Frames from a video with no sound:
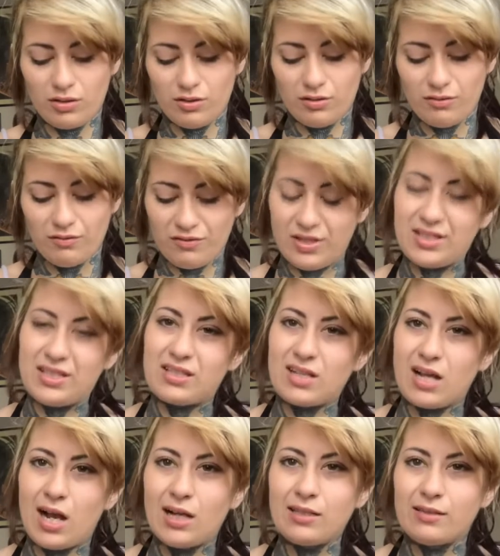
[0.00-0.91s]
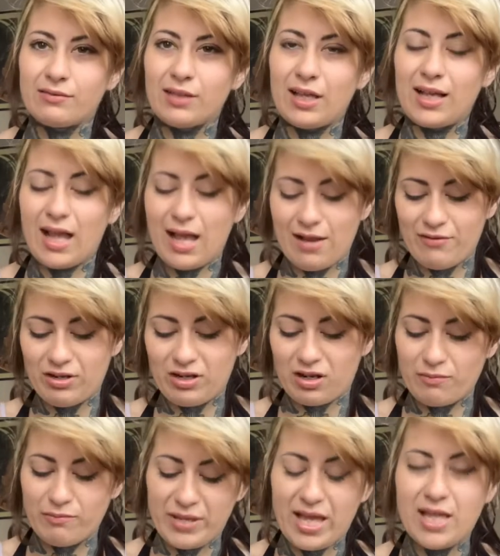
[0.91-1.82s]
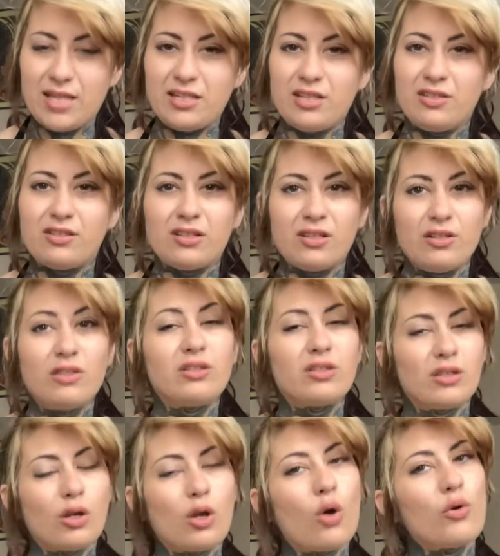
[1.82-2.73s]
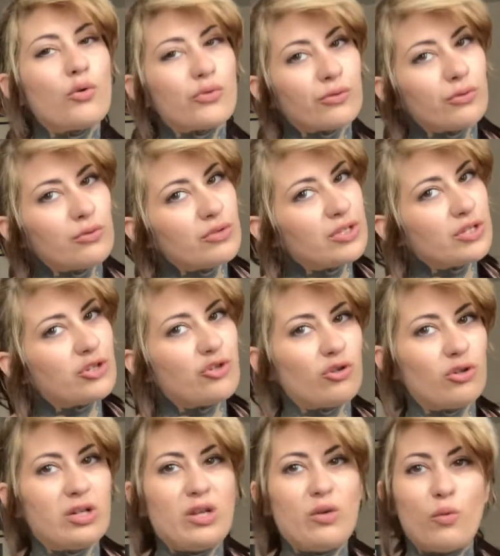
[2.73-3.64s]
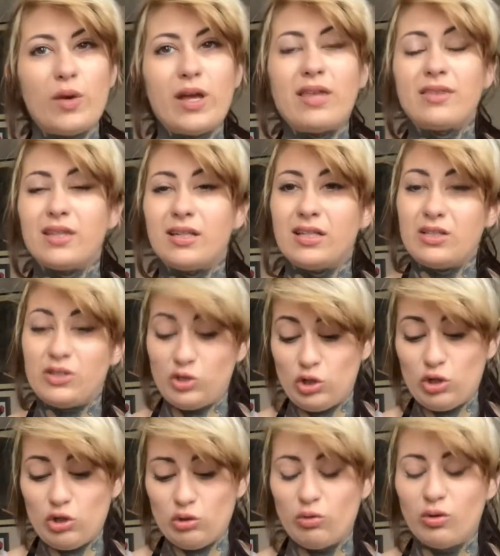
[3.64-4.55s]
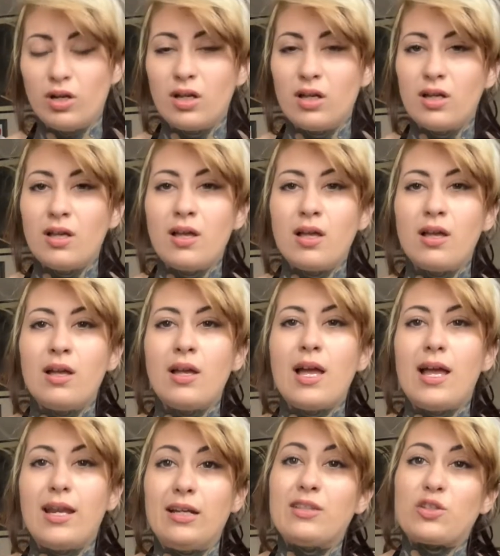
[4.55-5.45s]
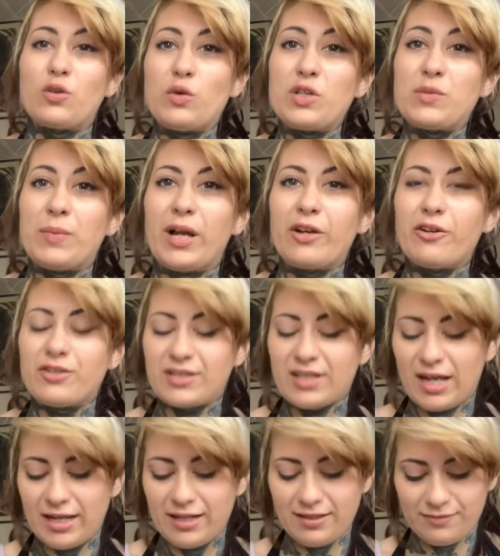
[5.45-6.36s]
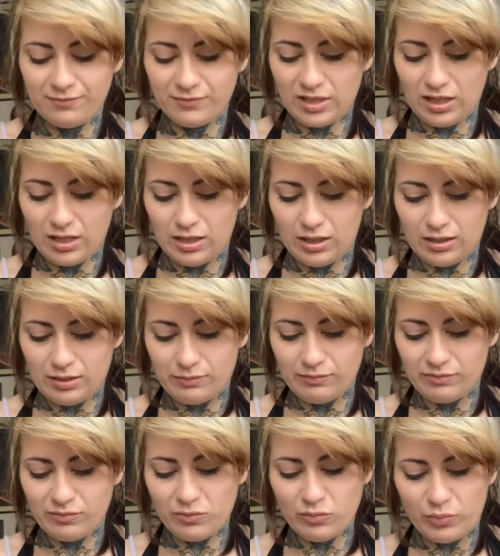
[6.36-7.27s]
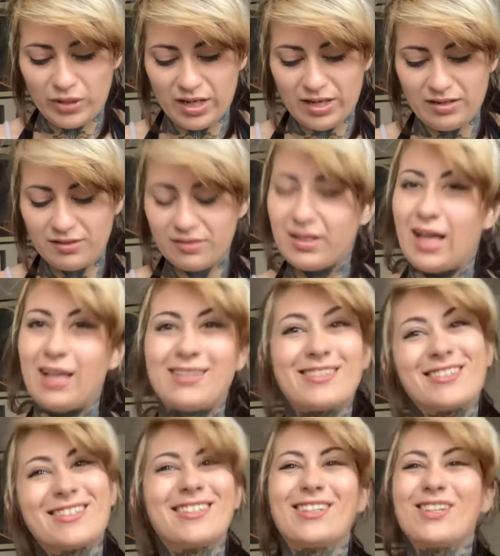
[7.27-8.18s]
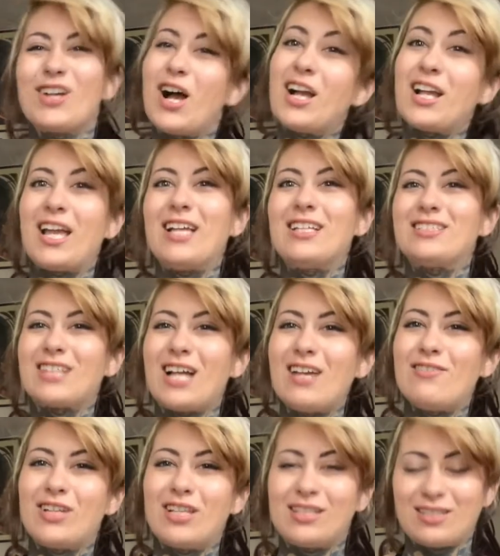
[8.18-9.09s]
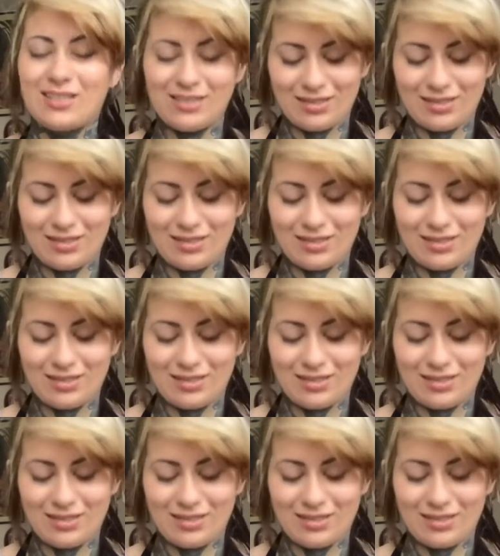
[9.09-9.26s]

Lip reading: this is kind of like having a companion to go through this journey with. It is you, and it's always by your side. But that's, again, diving into